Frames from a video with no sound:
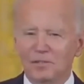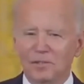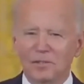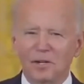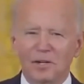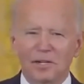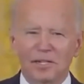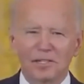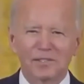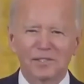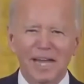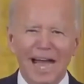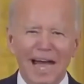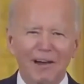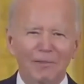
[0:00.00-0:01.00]
Sunak
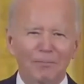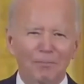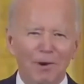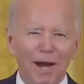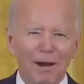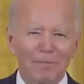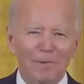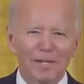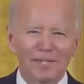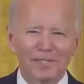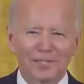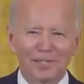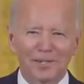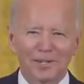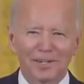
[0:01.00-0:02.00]
is now the Prime
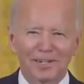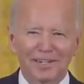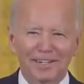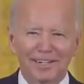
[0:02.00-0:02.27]
Minister.